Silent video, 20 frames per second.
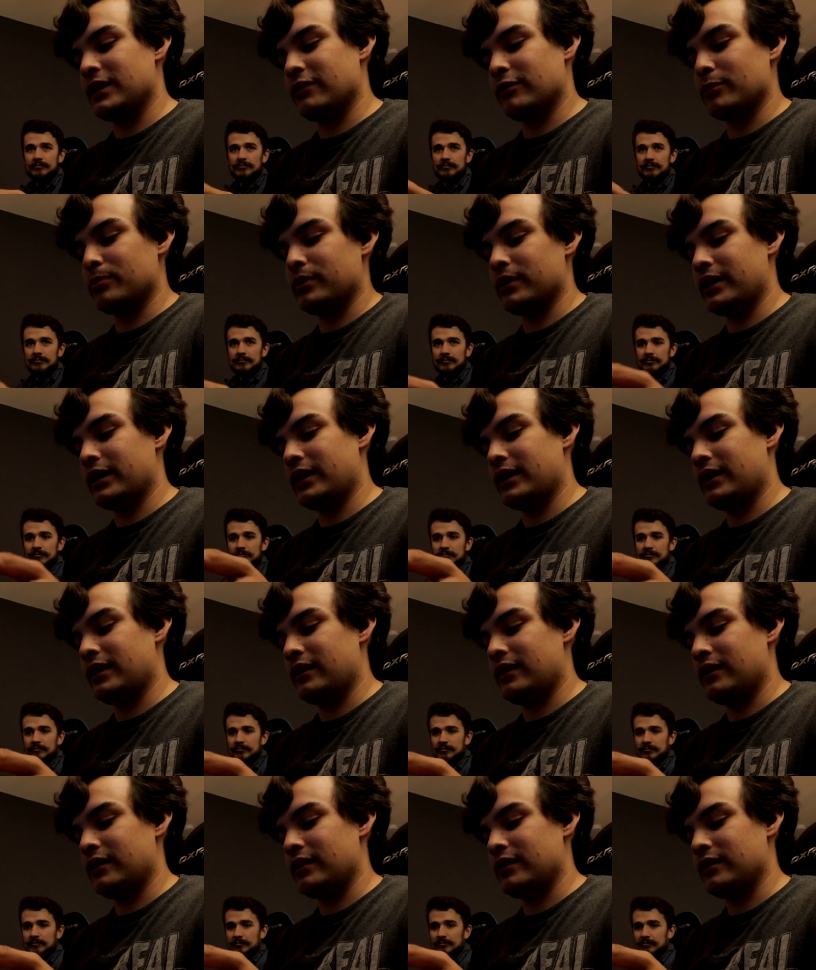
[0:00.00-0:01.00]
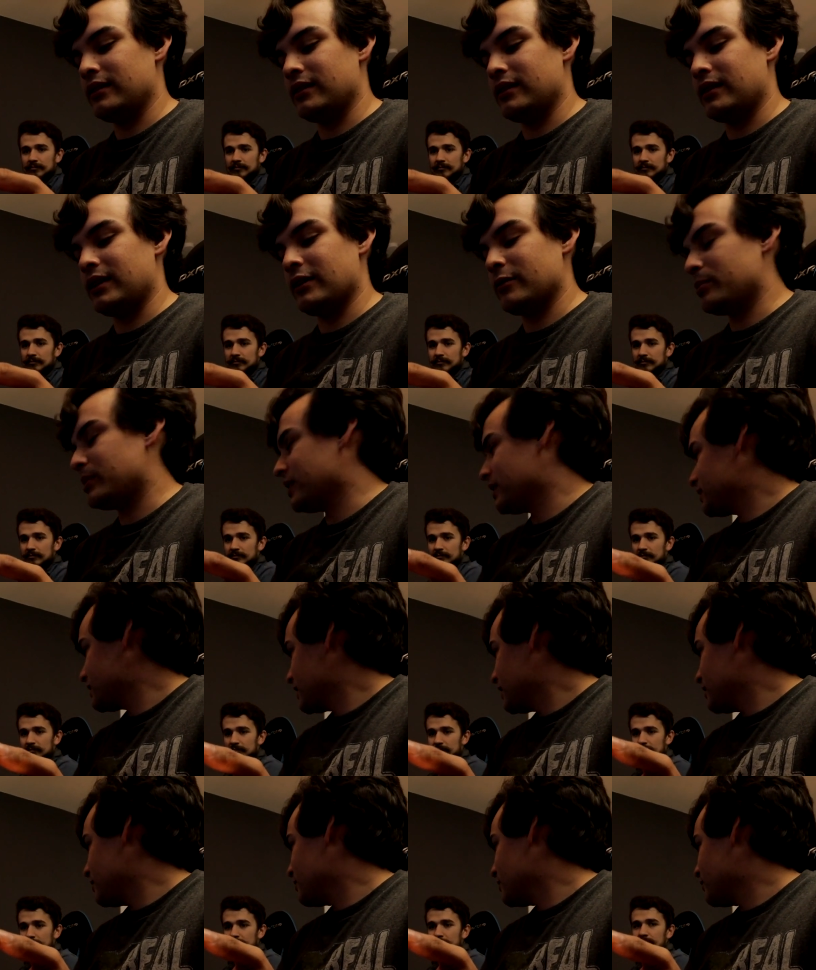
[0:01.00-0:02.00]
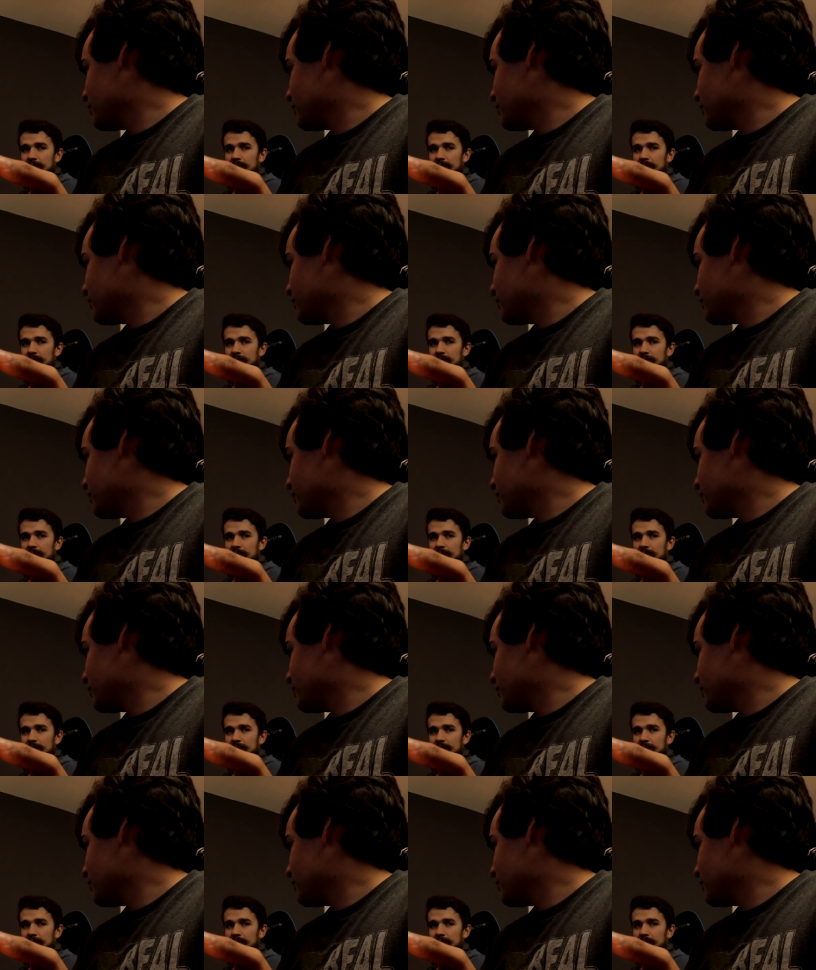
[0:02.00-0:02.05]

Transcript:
Speaker 1: never played an FPS game